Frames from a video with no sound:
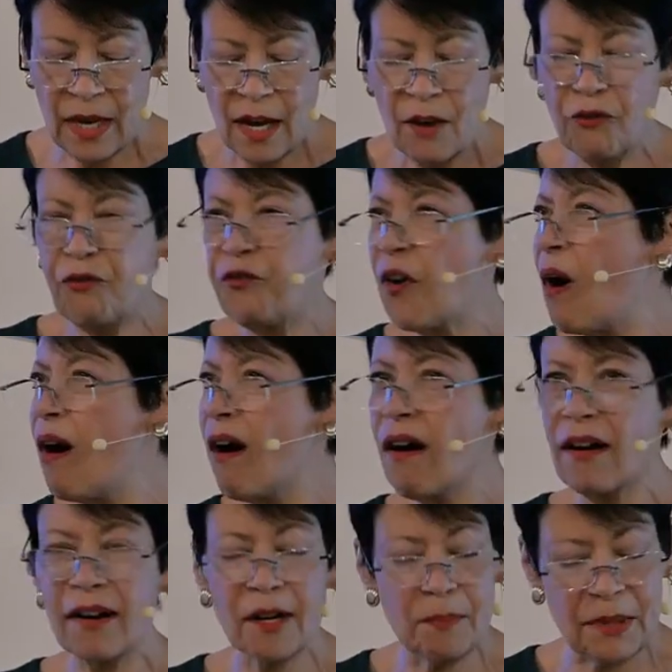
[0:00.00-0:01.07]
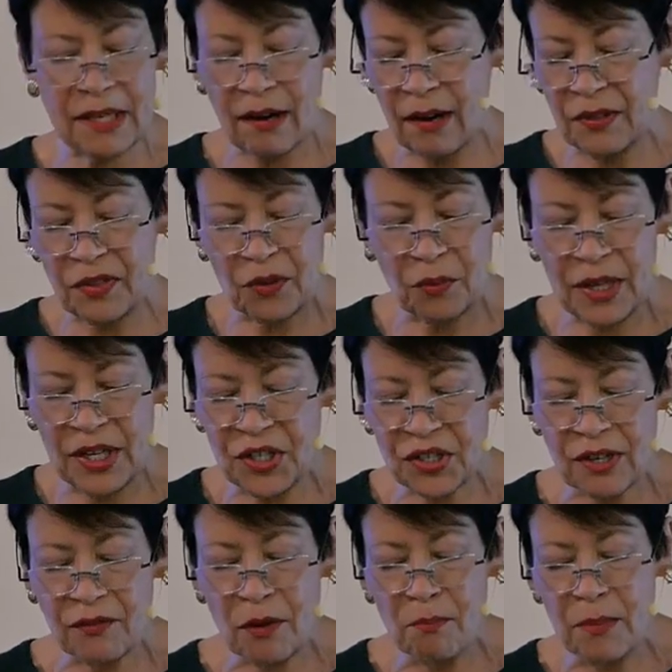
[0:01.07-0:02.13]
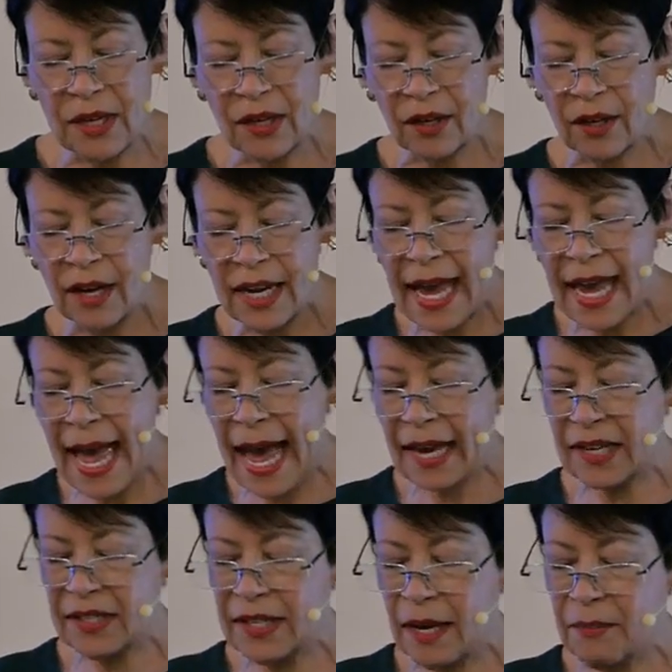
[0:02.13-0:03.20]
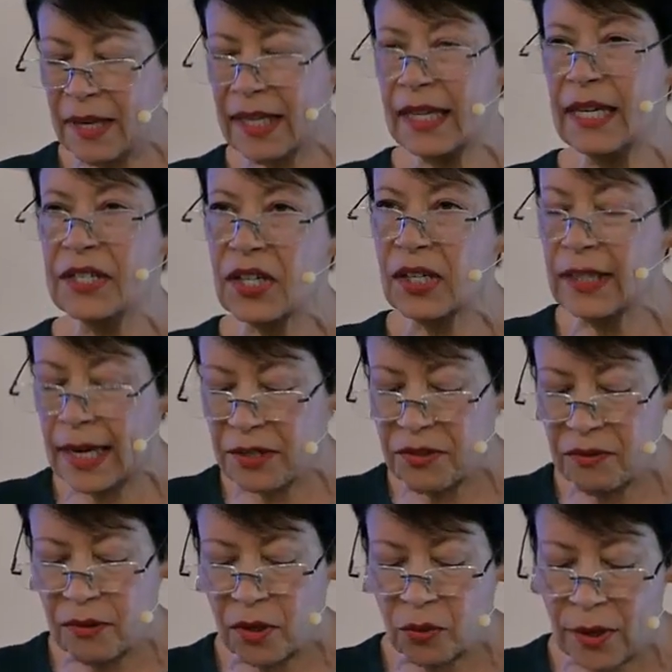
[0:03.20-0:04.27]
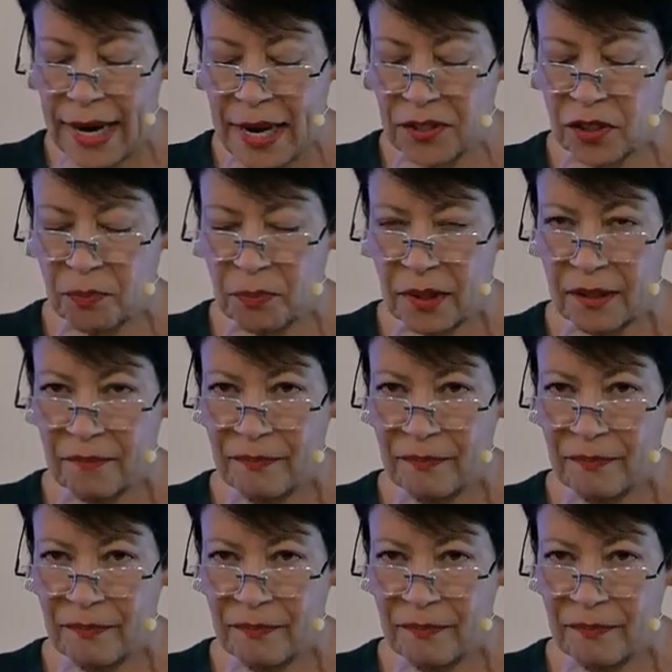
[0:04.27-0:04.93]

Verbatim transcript: far beyond the reach of a mere academic intellectual grasp.